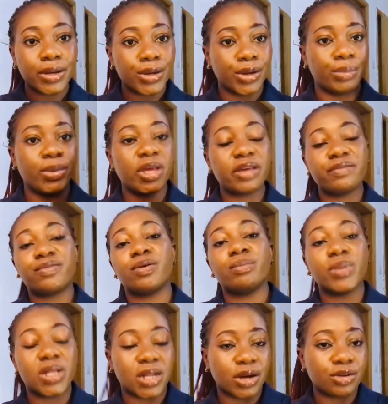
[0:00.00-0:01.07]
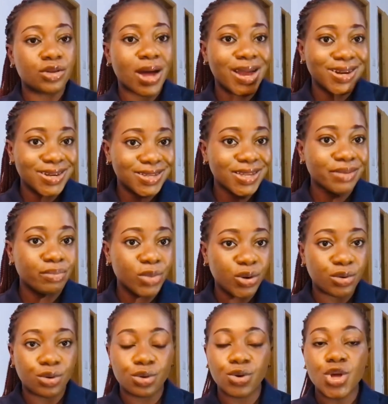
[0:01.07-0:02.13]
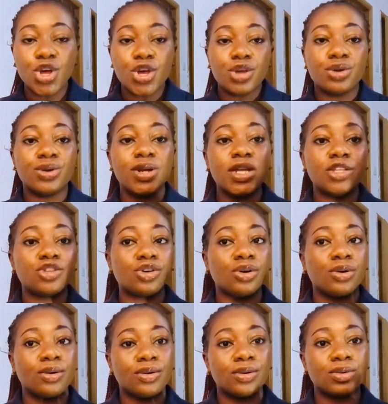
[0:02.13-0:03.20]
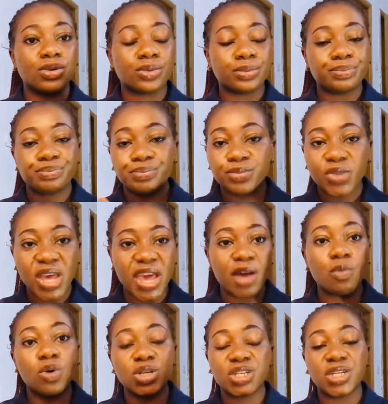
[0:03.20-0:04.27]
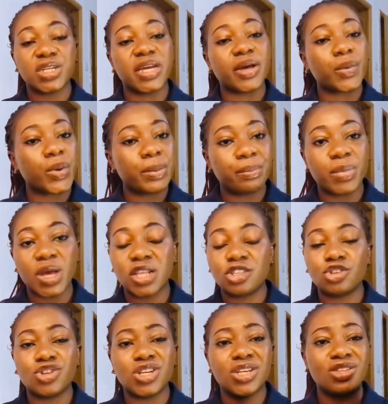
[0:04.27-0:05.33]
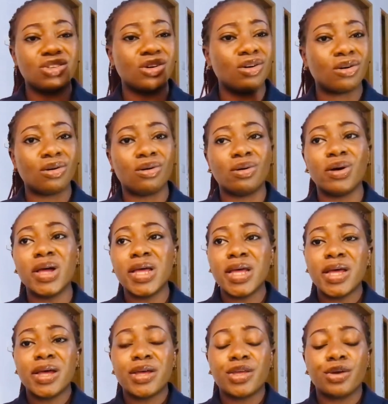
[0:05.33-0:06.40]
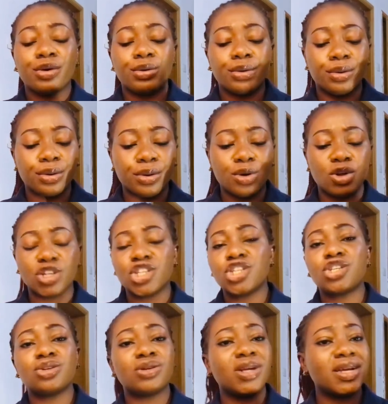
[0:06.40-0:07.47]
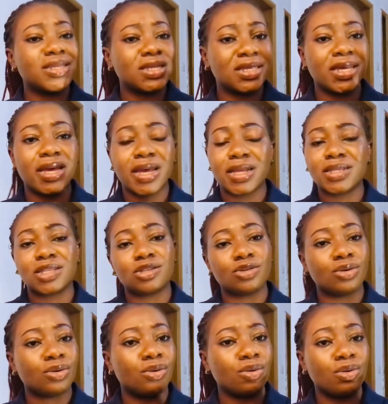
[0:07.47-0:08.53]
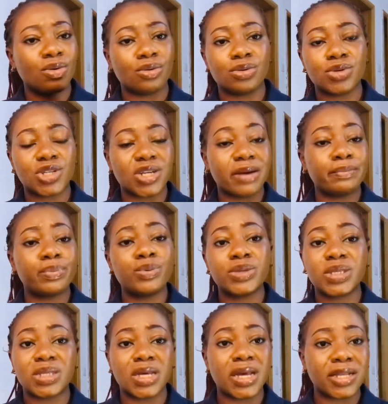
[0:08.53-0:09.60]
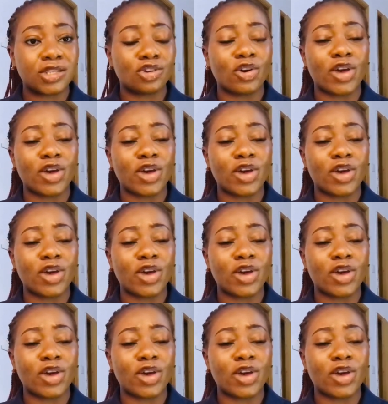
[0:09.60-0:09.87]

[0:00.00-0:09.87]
you're making for me now. I need a mirror. You need your hair washing equipment, you need your conditioner set, your shampoo set, your